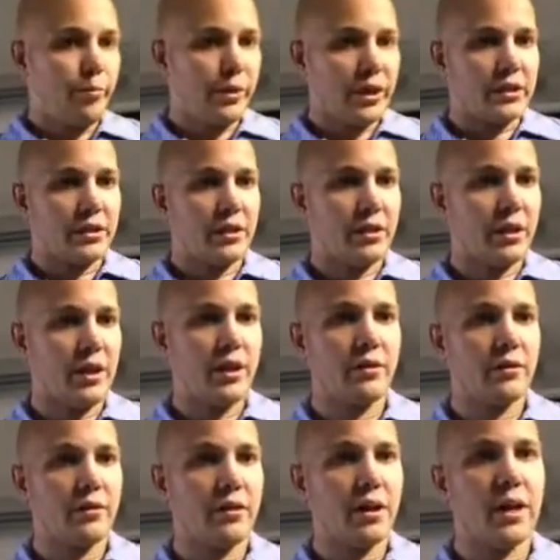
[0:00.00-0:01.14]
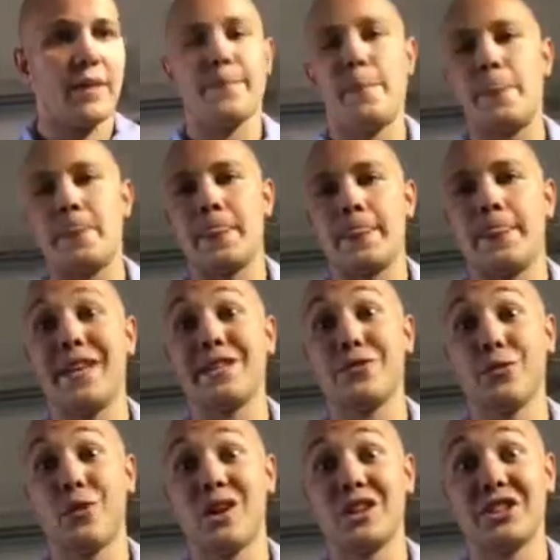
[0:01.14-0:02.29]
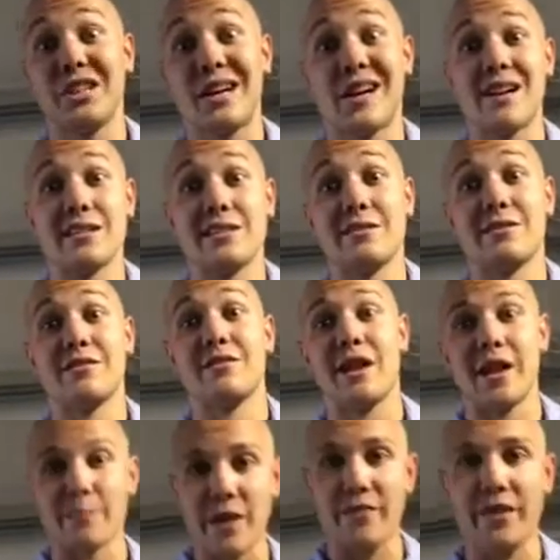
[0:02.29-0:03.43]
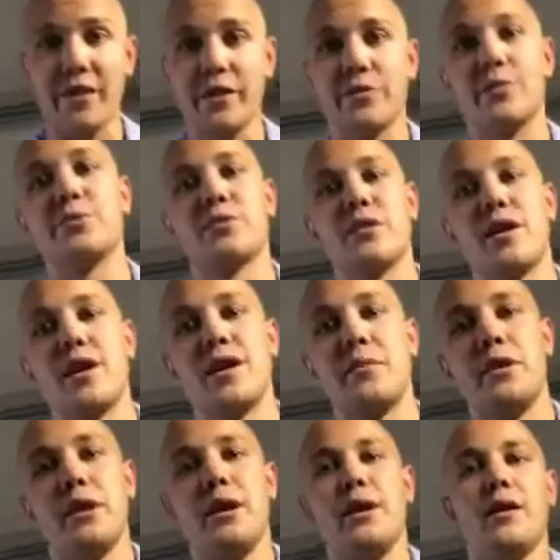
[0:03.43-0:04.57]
But other than that, thanks for watching, guys. Like my video, subscribe.